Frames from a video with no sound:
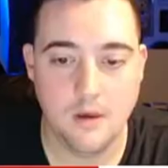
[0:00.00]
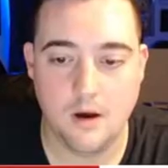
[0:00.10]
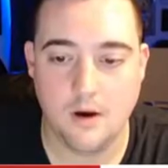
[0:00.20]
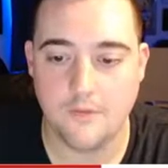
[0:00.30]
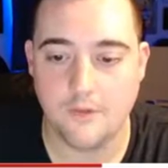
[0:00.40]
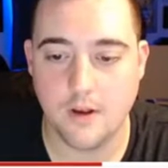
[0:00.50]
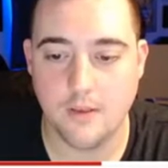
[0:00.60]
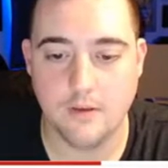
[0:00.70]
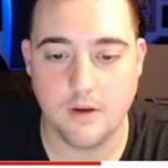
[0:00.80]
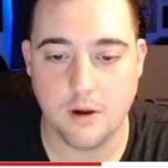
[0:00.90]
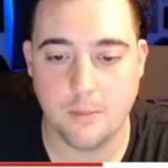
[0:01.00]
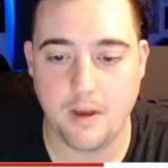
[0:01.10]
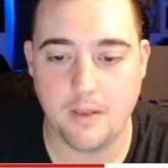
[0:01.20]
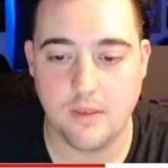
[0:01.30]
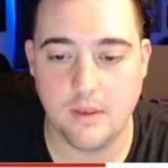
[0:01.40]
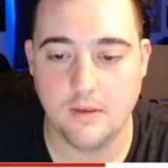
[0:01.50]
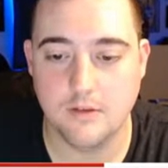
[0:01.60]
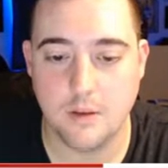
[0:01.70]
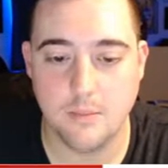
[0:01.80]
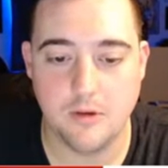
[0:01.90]
Oh, I forgot to talk about the
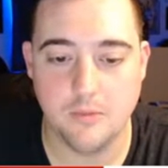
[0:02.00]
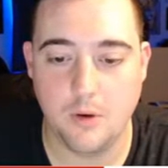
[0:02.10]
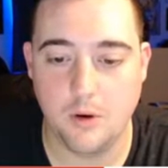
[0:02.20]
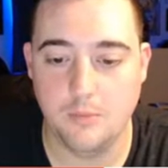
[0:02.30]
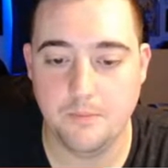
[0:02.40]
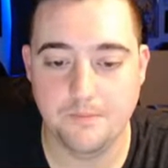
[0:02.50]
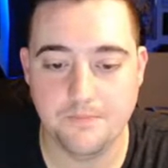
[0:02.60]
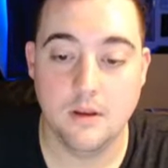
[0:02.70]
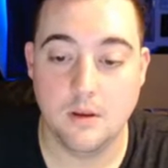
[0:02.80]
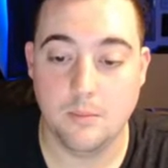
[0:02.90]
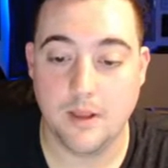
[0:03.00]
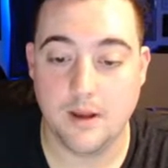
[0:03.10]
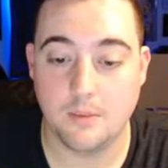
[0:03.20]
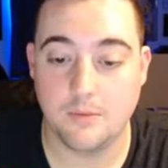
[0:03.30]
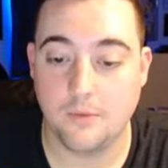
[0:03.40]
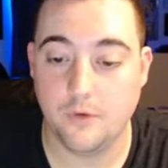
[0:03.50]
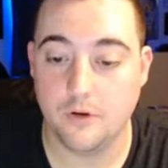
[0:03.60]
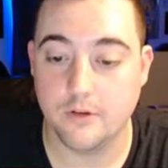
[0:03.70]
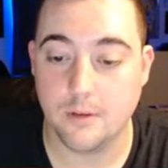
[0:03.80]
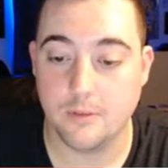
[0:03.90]
Zombies mode. Black Ops 4
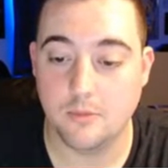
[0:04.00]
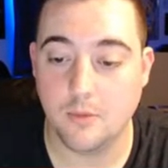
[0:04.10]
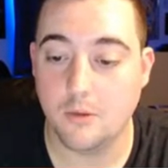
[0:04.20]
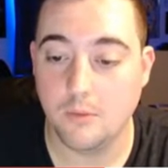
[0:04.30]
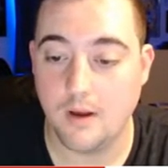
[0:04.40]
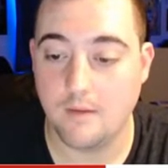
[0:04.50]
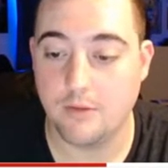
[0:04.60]
Zombies mode will have